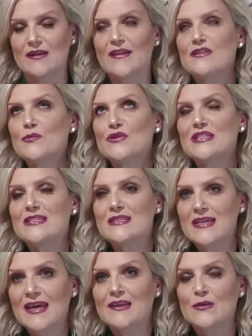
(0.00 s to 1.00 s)
That's what
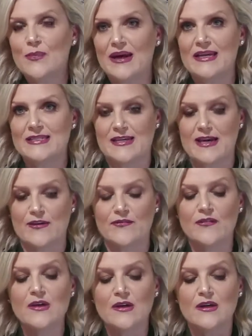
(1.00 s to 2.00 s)
standard paints have.